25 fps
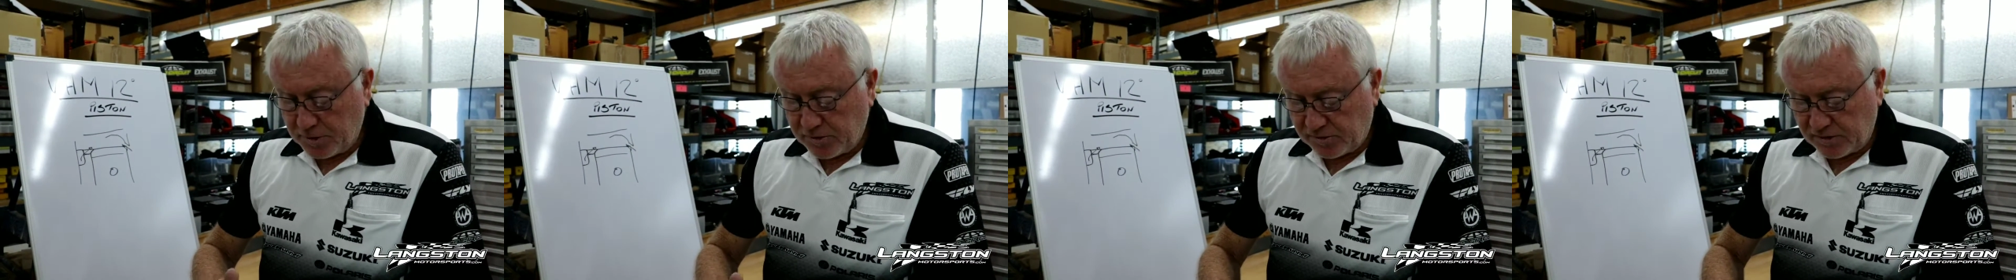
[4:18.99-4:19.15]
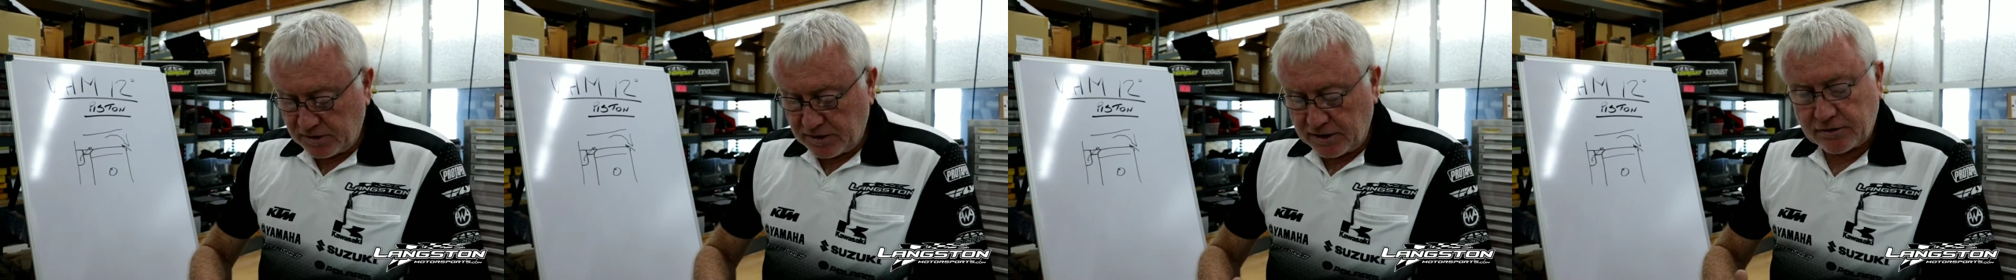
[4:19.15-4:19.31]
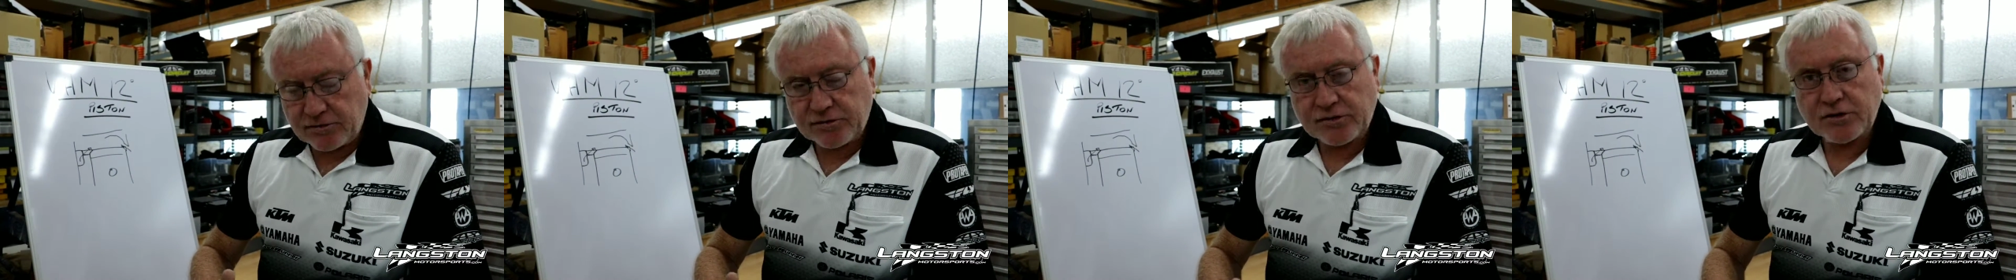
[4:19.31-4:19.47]

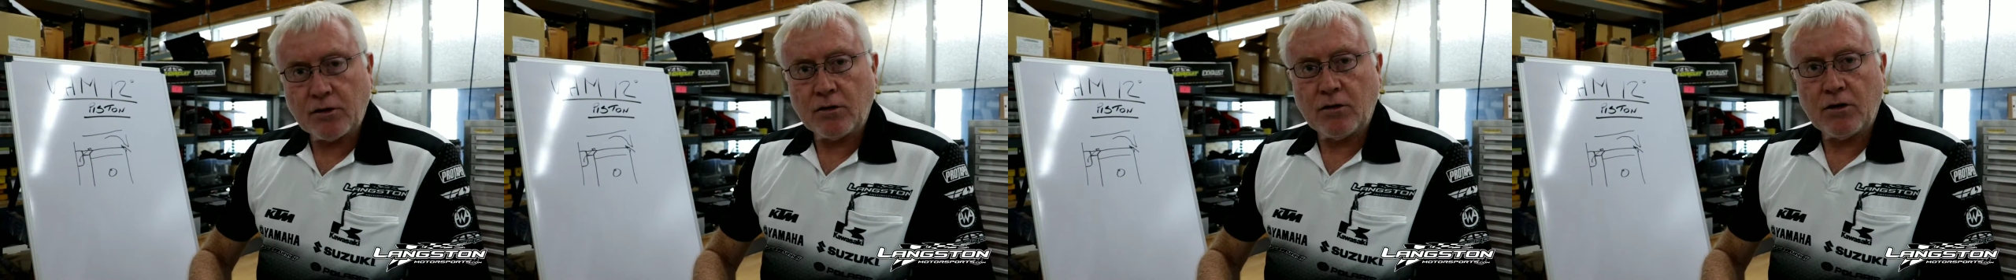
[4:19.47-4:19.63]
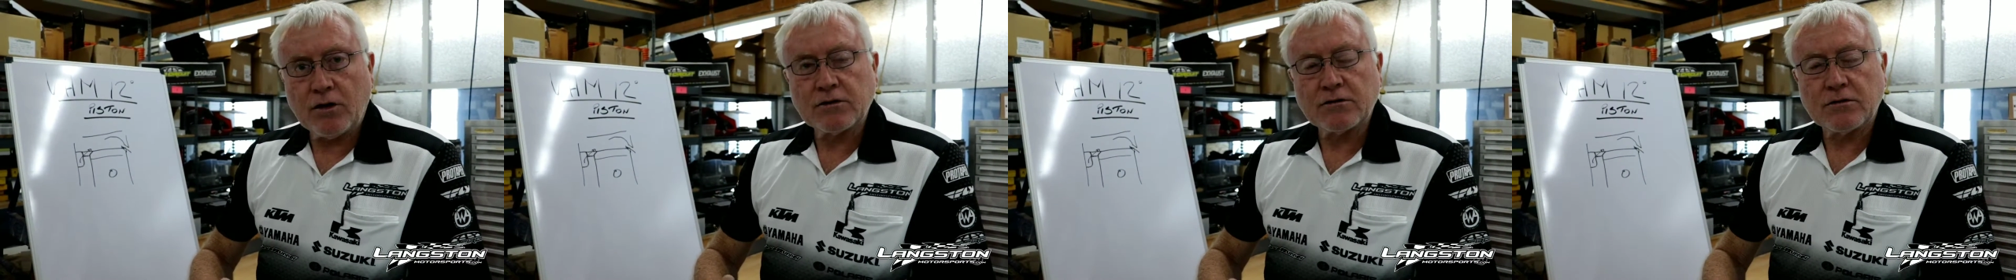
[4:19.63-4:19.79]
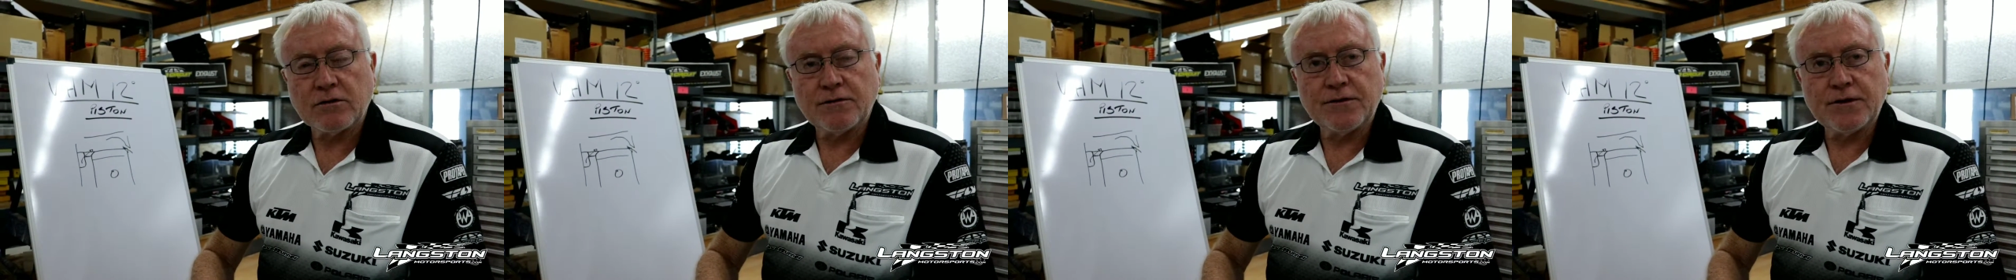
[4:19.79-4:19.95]
piston gets so
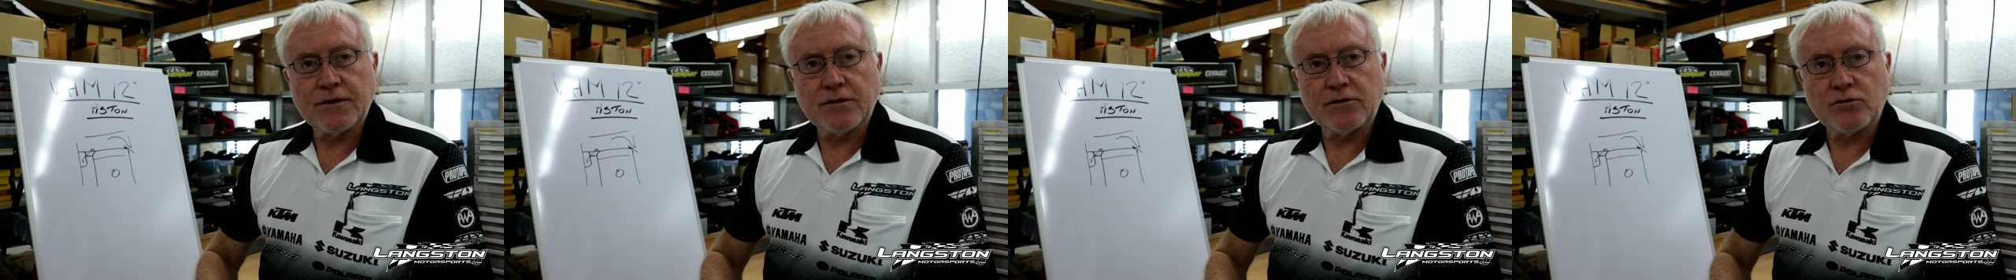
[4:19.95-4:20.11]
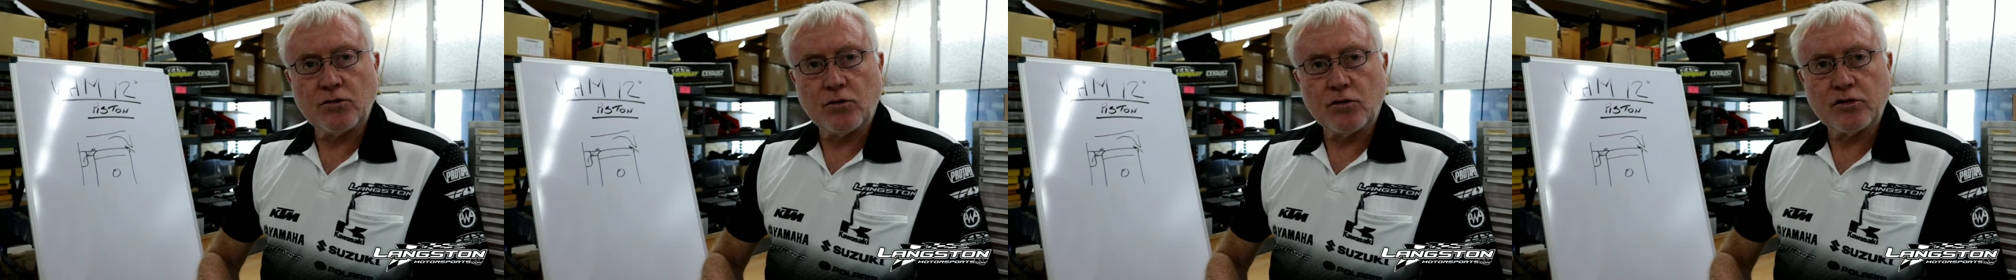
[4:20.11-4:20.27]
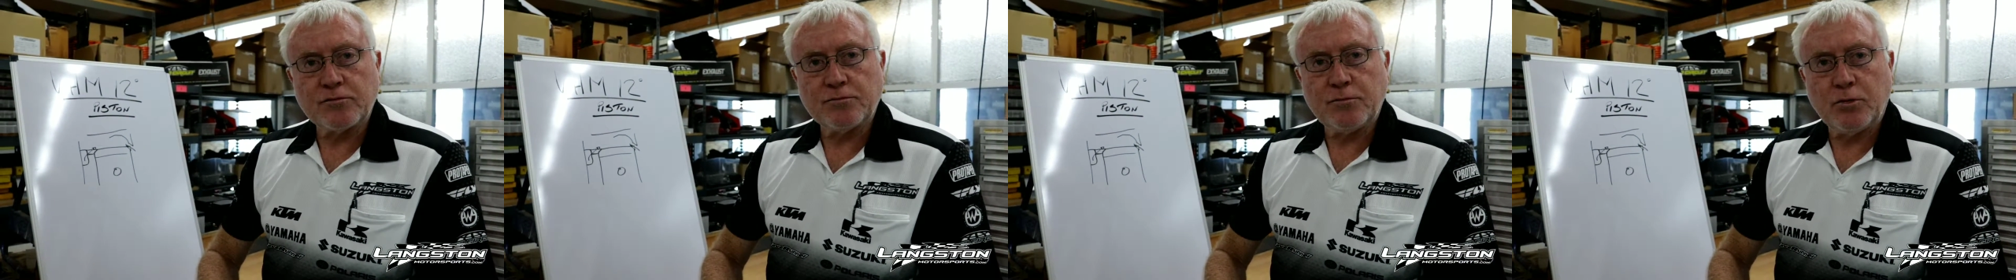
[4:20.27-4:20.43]
hot on the
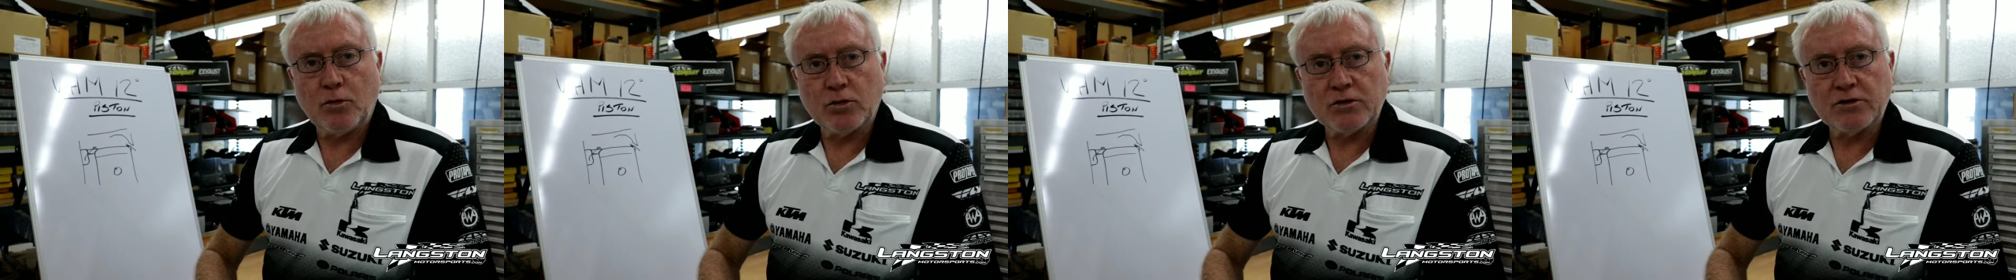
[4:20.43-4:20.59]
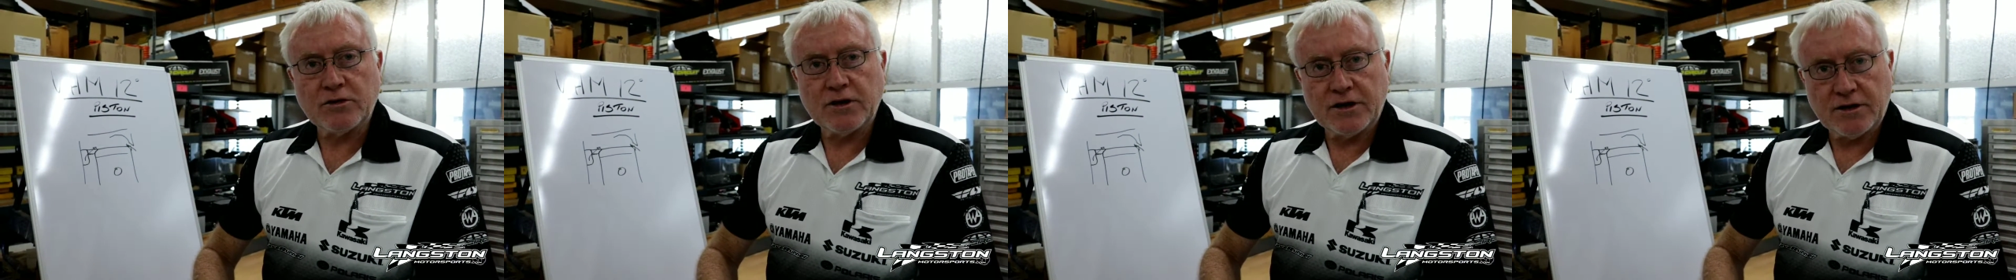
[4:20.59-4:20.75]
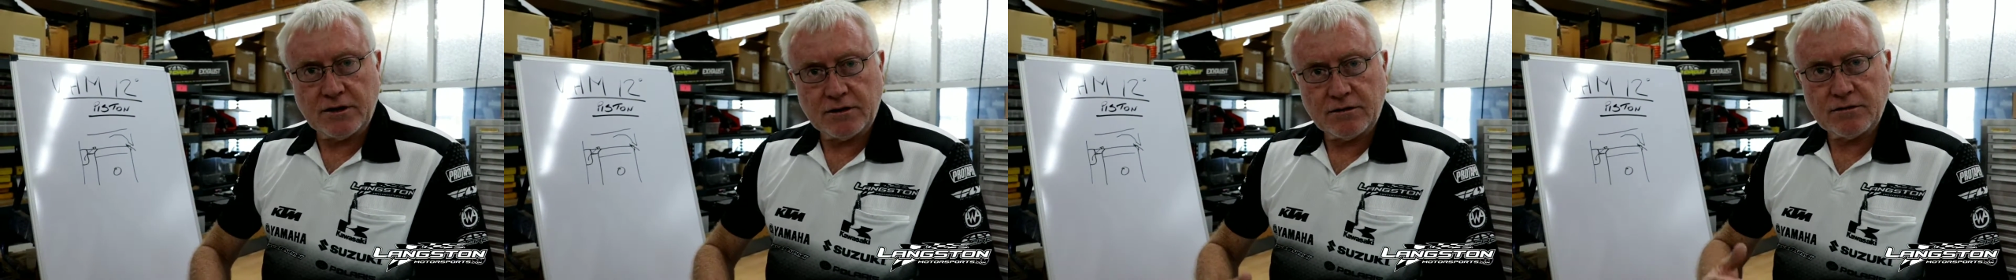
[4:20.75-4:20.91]
exhaust
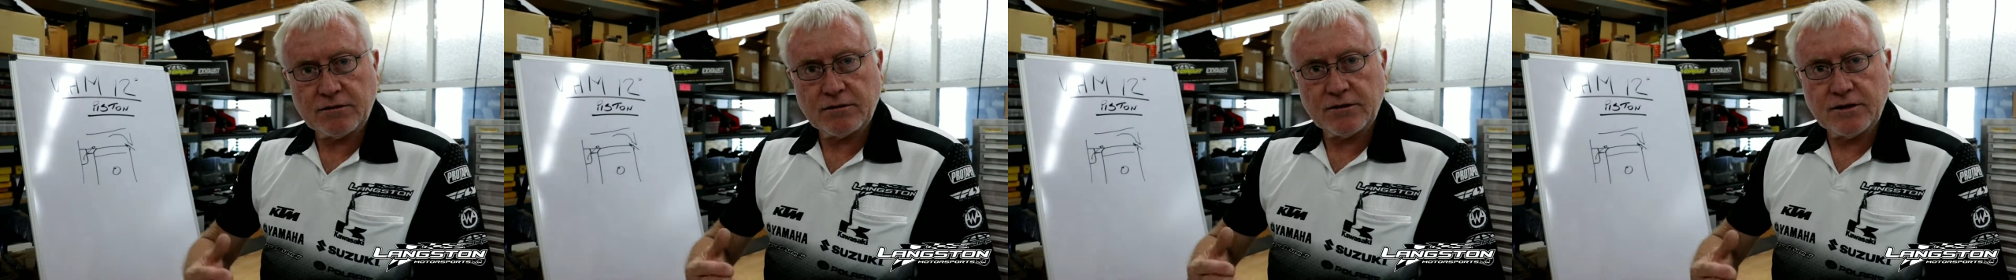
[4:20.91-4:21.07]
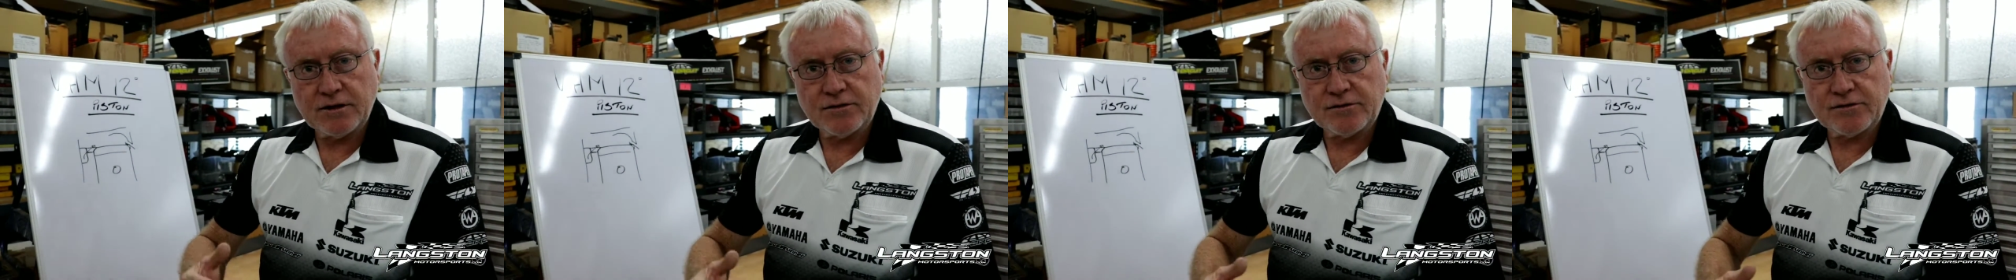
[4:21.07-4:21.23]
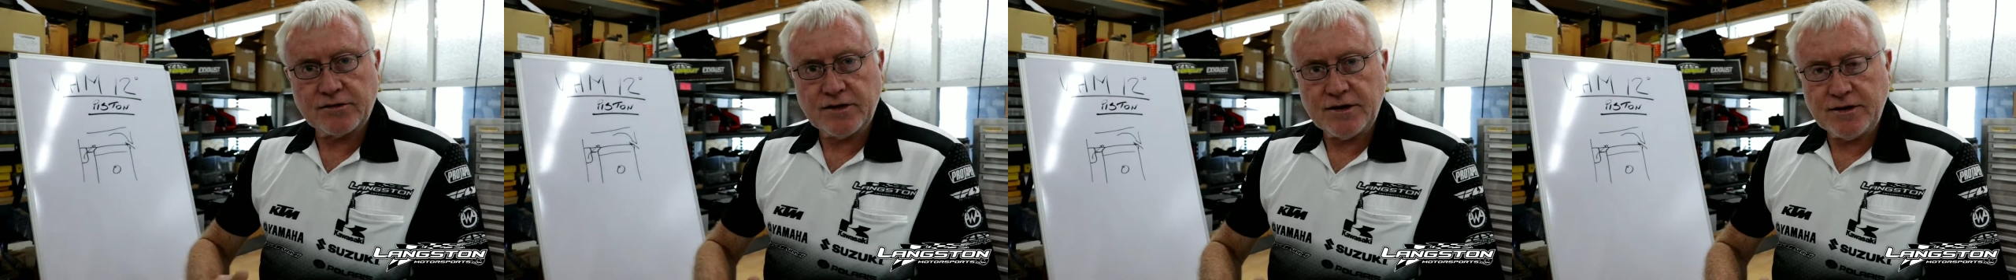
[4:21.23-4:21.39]
port that
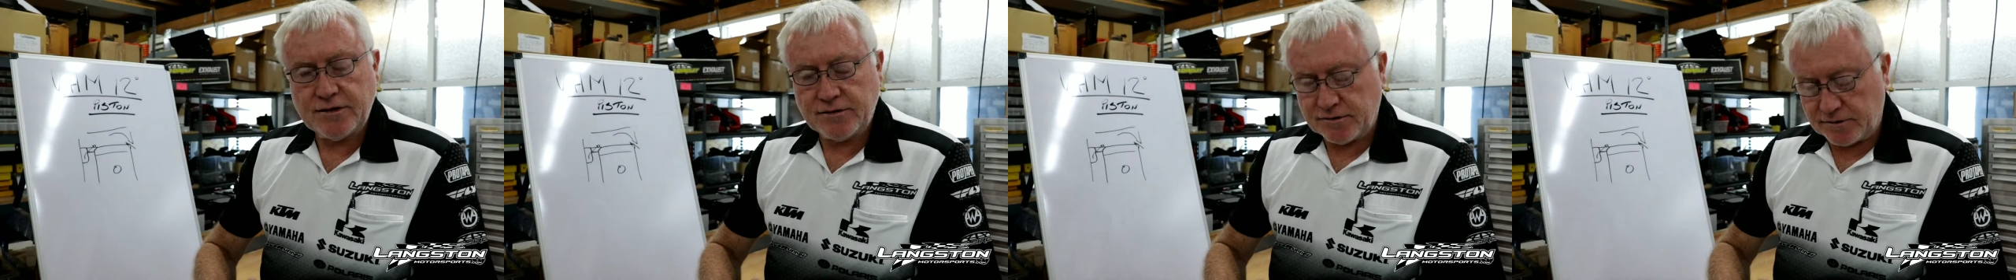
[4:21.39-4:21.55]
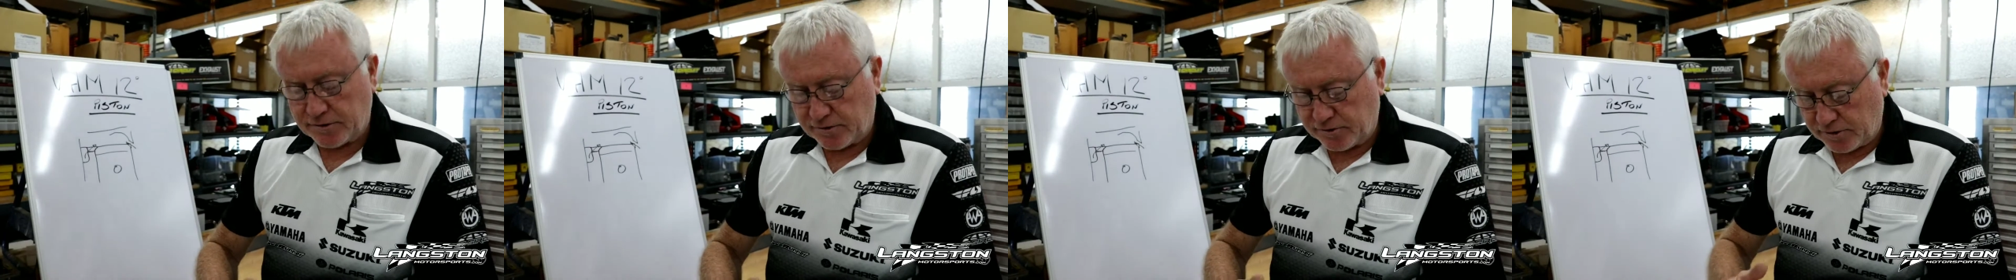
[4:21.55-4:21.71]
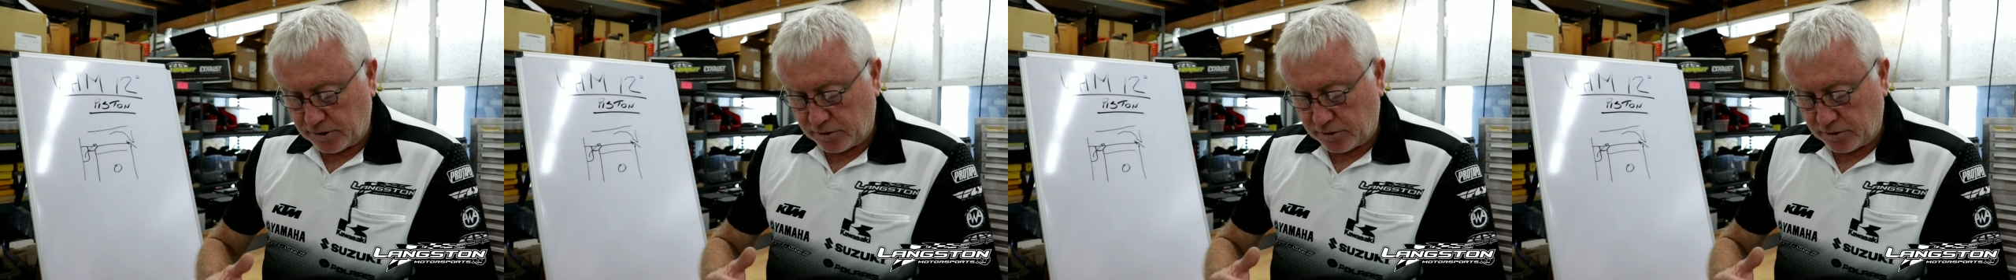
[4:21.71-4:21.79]
it seizes.